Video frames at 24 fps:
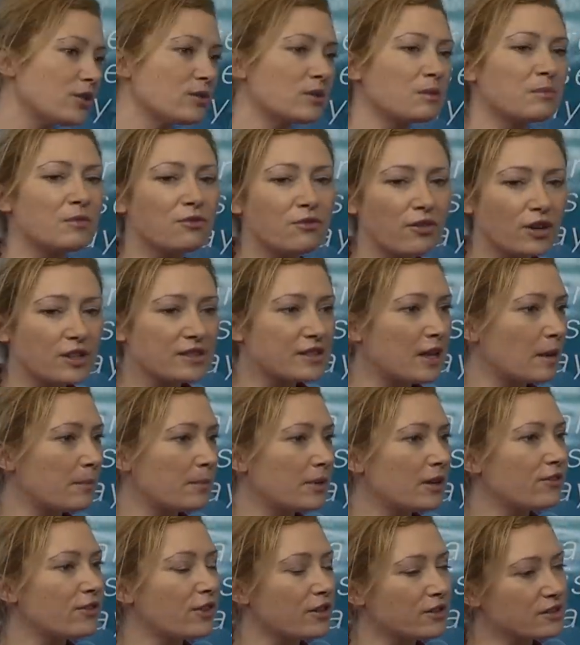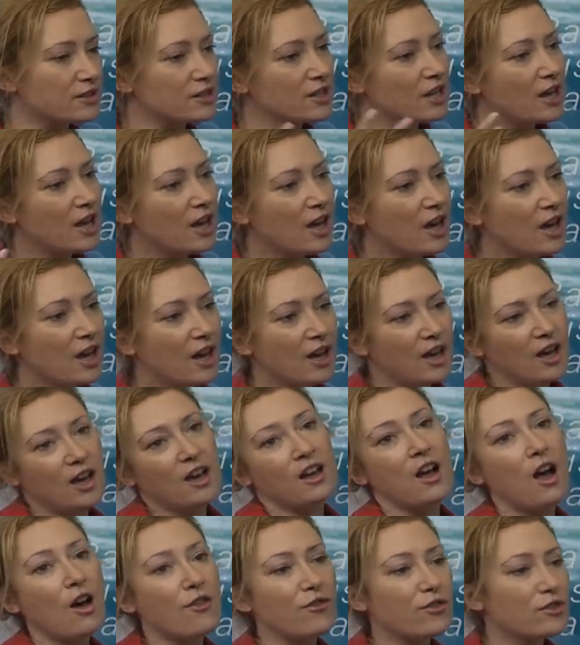issues. I mean, for example, if there's a
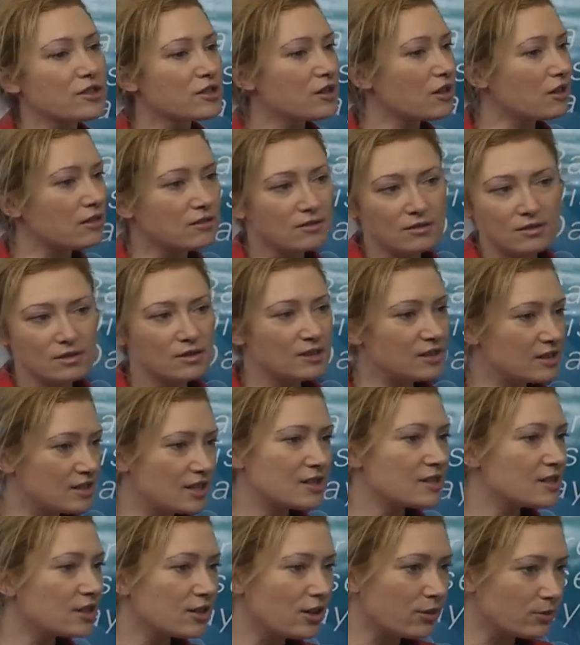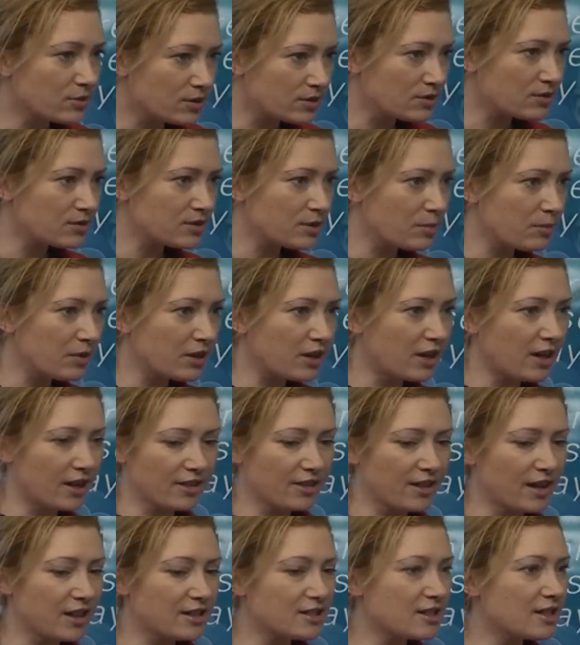conference on cystinosis or something
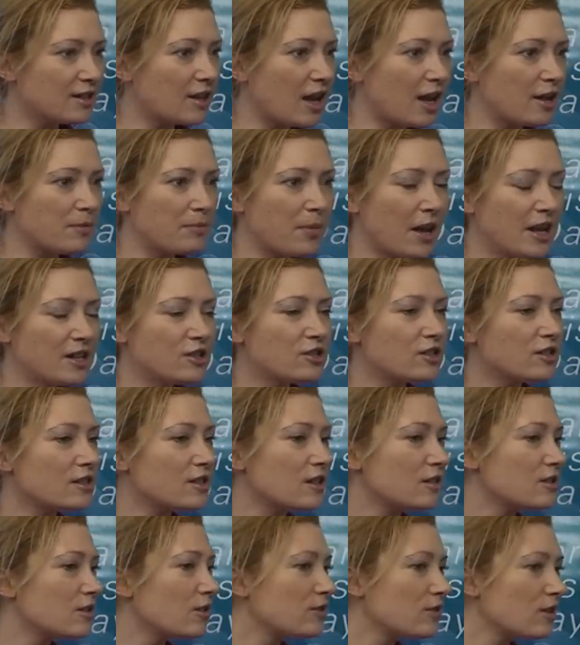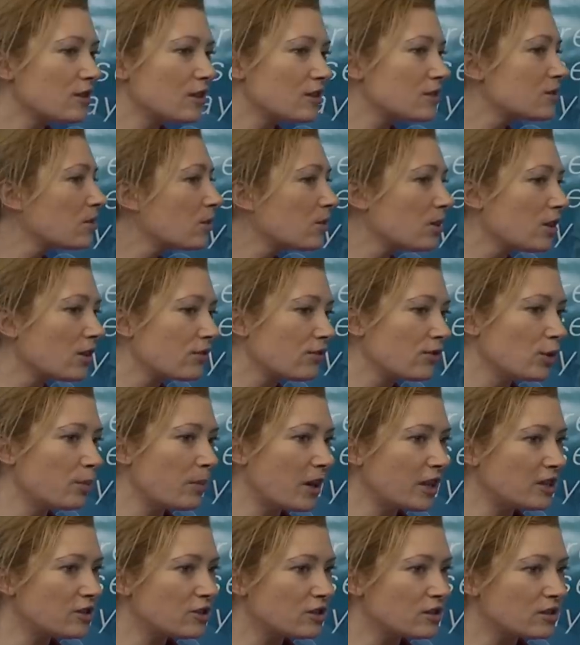like that, and patients, there's only a few
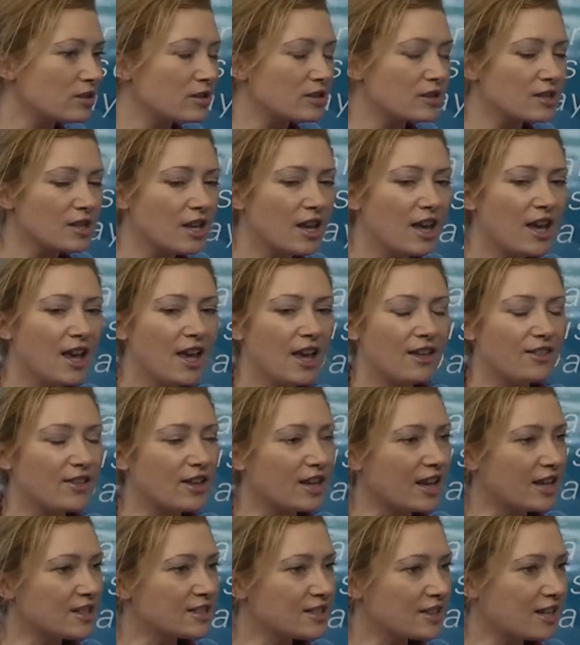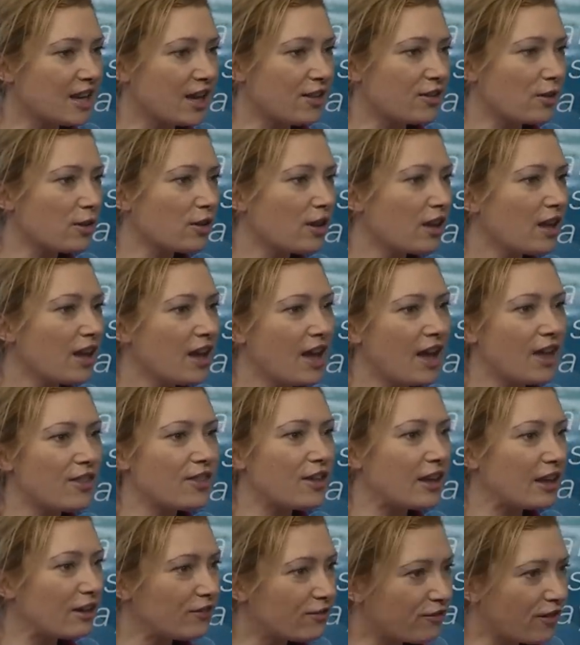patients, and they get together
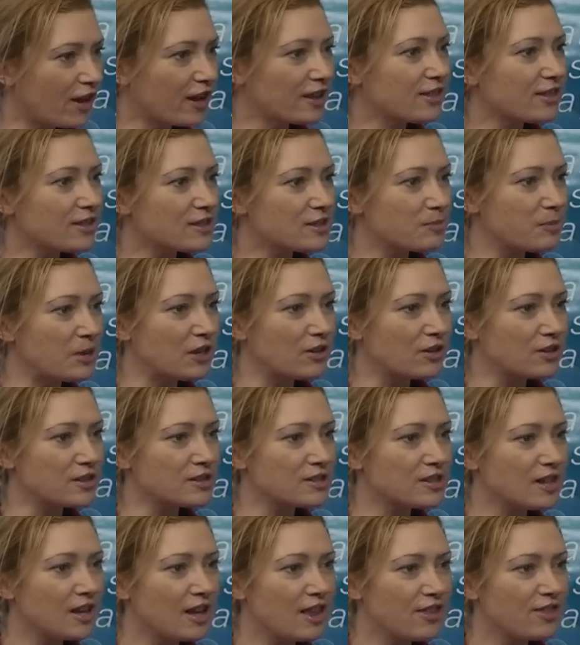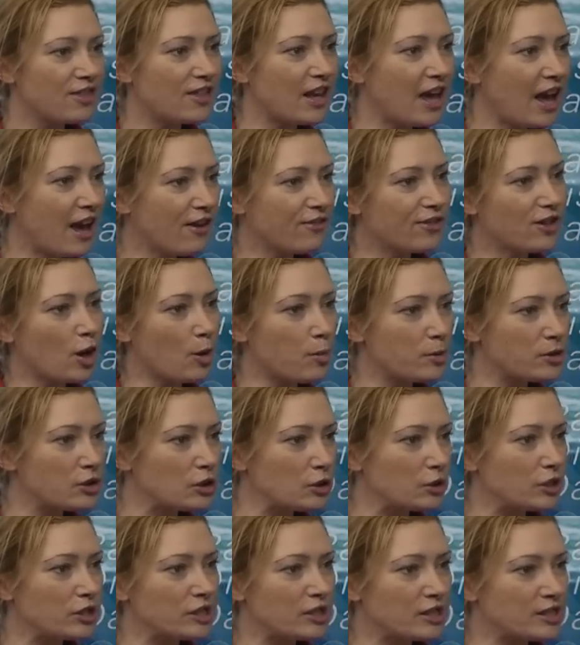and they invite the speakers, they have the
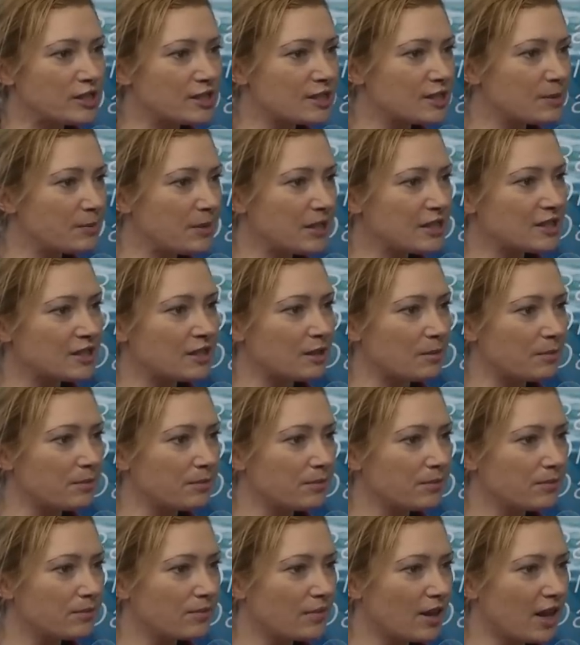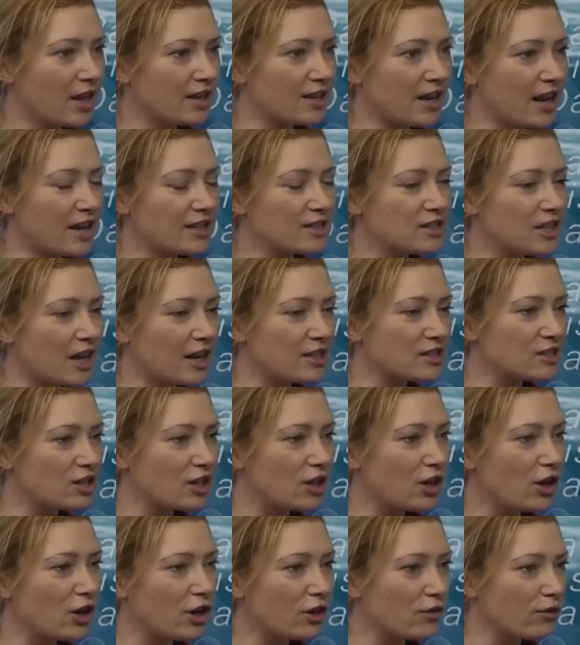opportunity to speak to them and
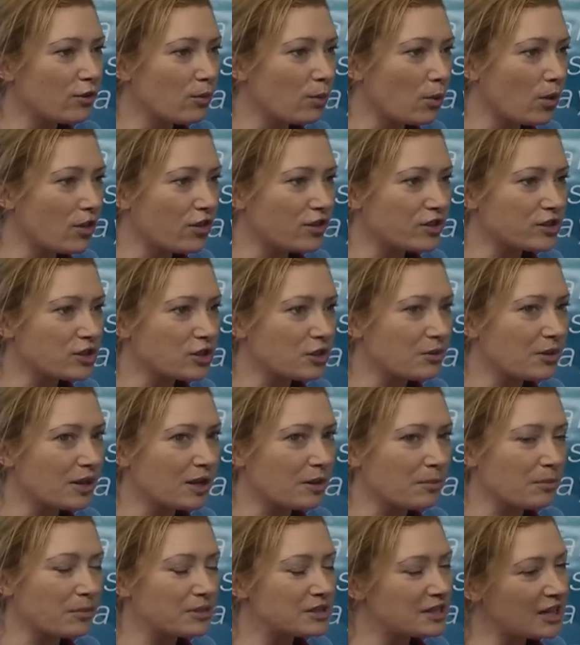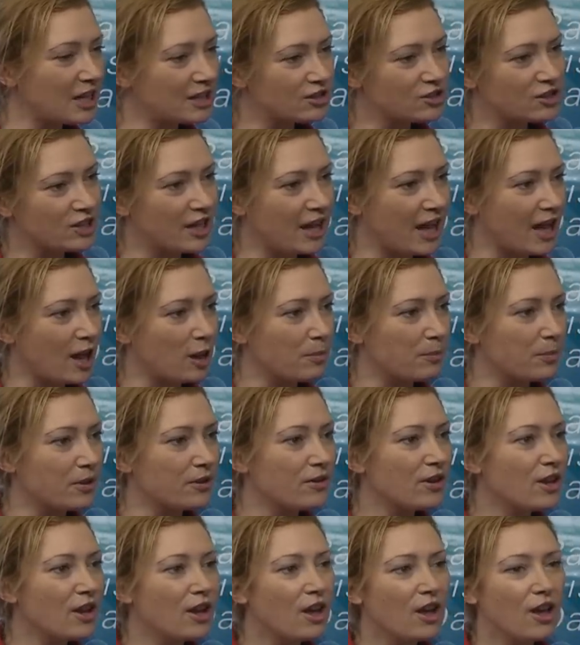to learn from what they're doing and potentially help
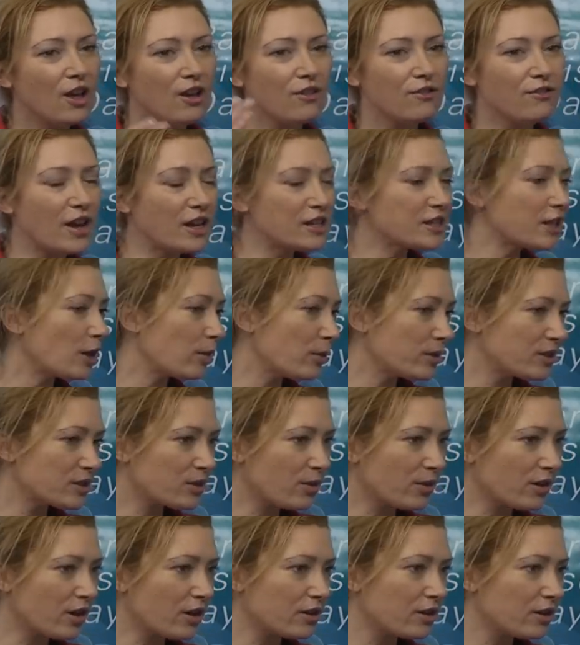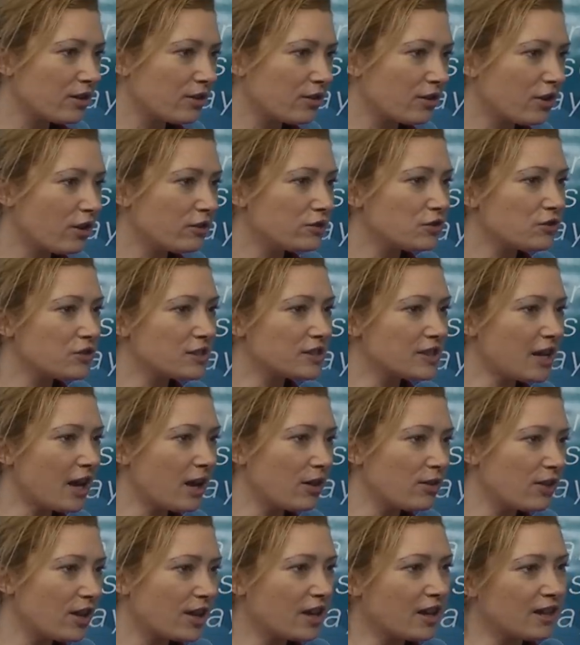and find out what's going on in other countries,
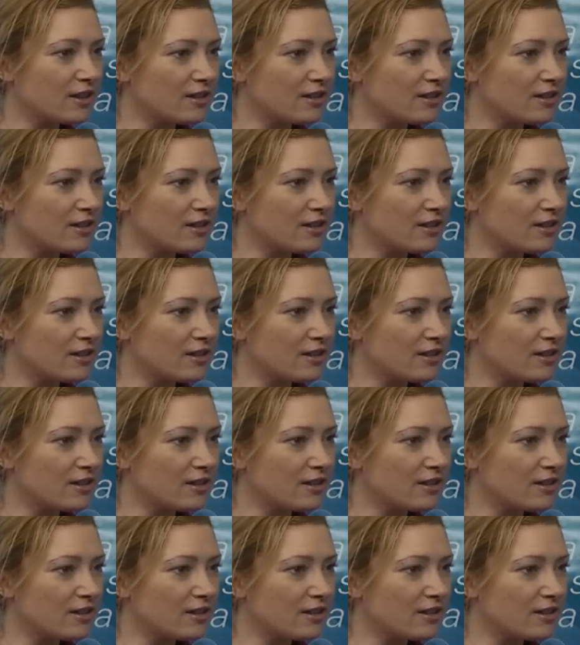how they